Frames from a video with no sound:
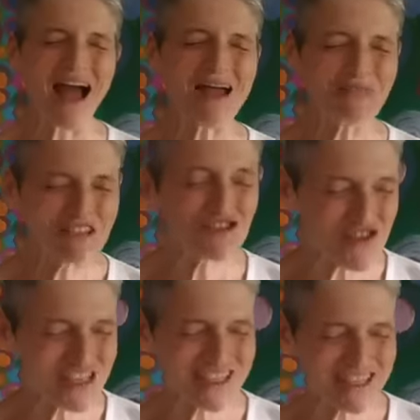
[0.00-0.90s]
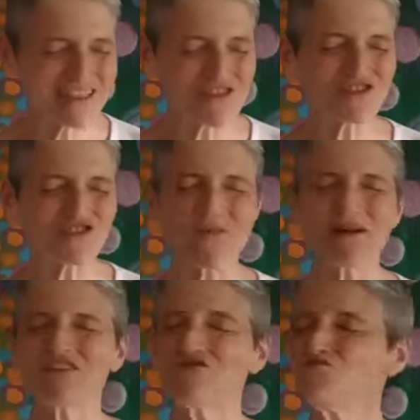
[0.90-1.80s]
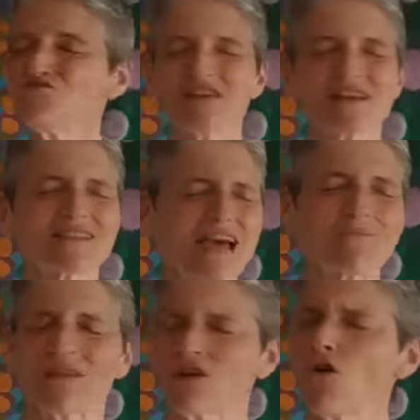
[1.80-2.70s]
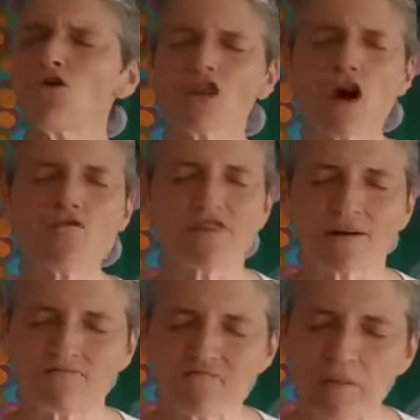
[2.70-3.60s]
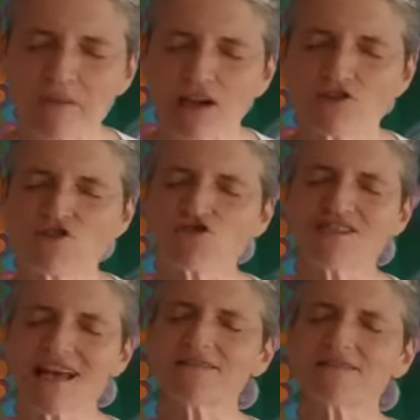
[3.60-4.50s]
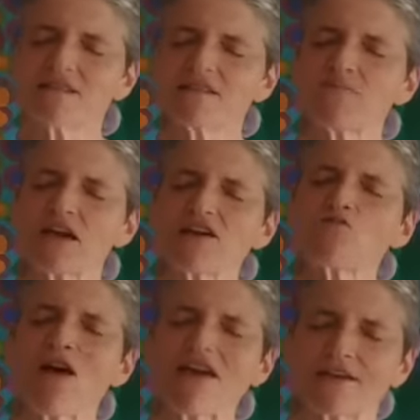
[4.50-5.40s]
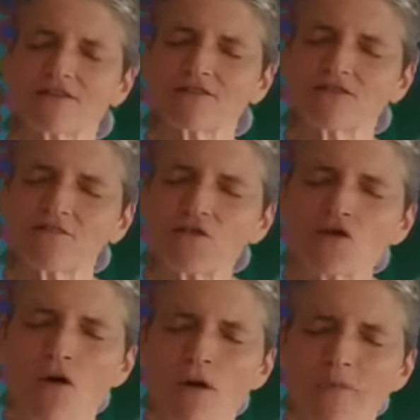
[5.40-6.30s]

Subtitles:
I'm interested. There's so many new things happening all over because your senses are being awakened. You